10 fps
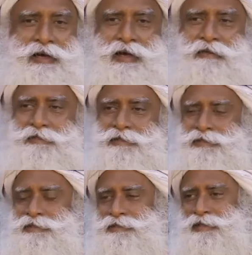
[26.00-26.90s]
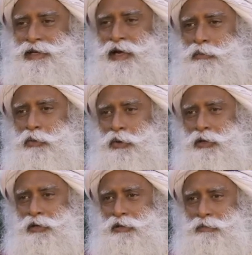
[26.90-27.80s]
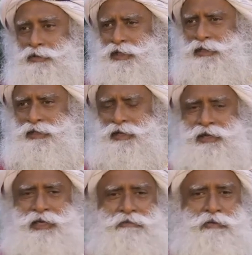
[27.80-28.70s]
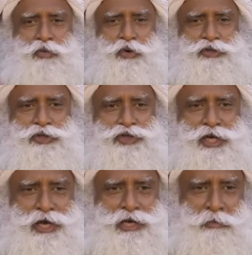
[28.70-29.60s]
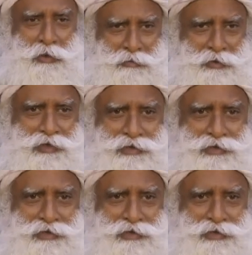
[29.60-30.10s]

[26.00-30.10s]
was a young boy, because I think I never was a child maybe,